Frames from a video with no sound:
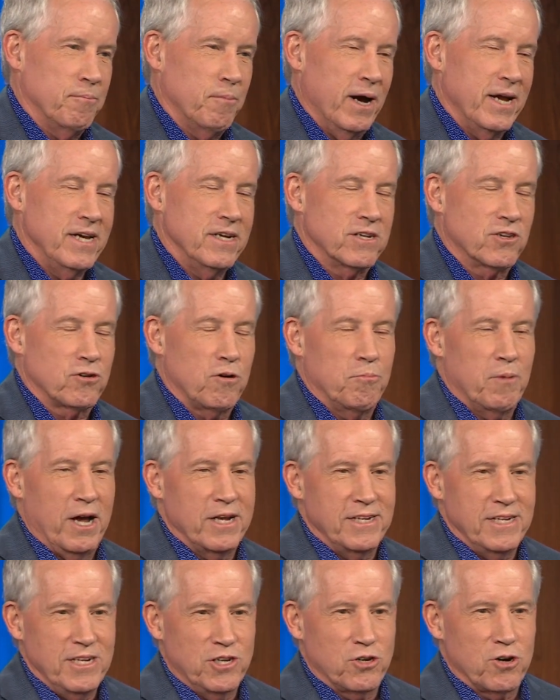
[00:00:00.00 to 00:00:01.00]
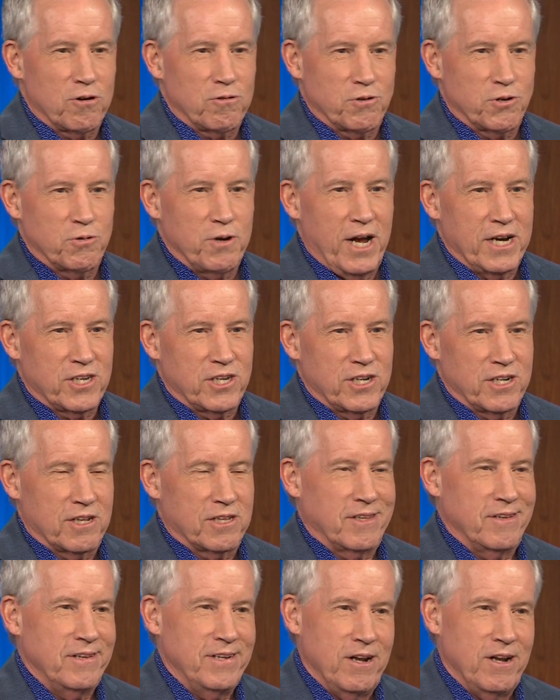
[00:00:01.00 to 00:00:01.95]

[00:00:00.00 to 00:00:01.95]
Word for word: My, so my knee jerk reaction,